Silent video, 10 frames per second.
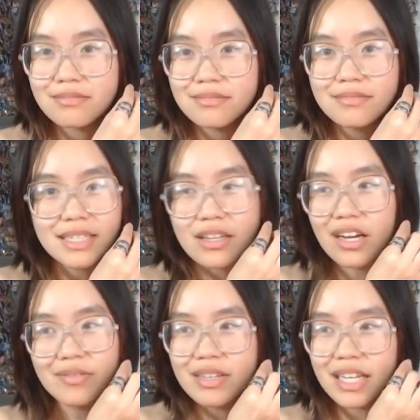Like not
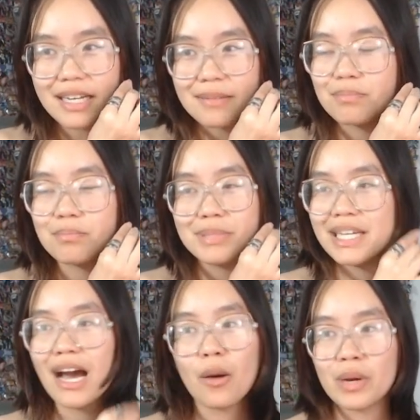even like
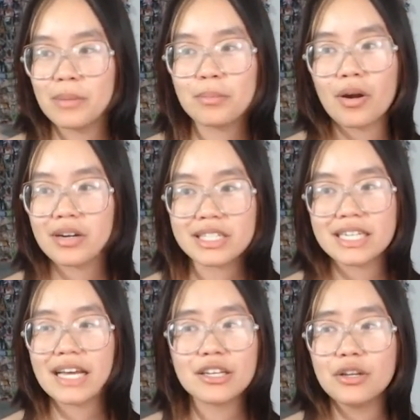meowing, barking,
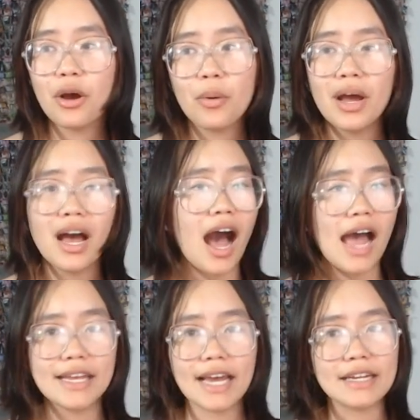like, you know, I
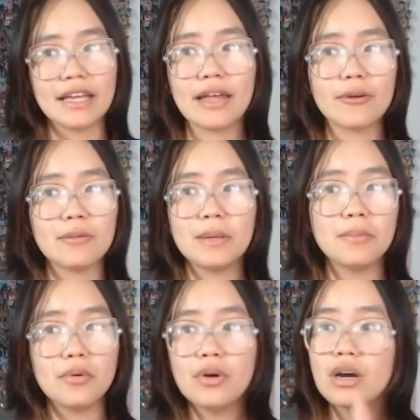get it. Like when
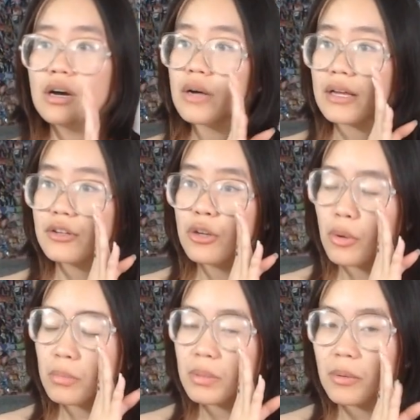people like, you know,
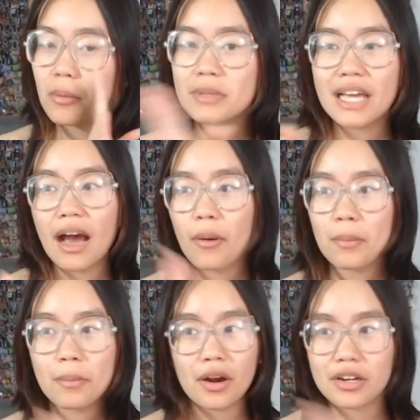when people meow
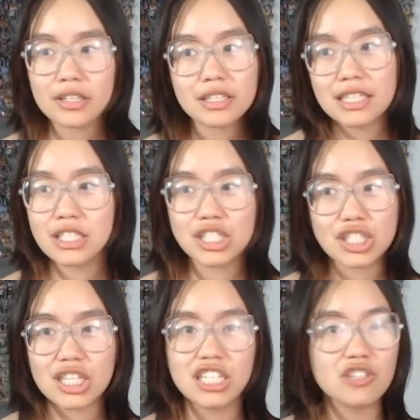and bark,
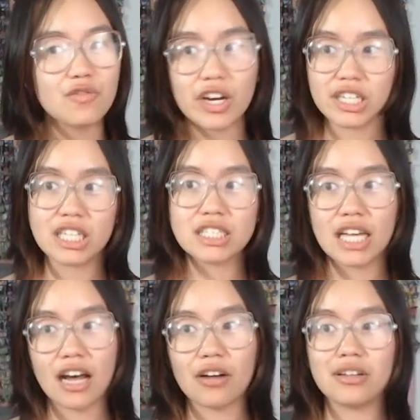it's funny as
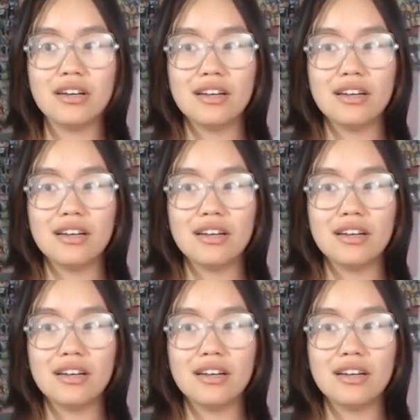hell.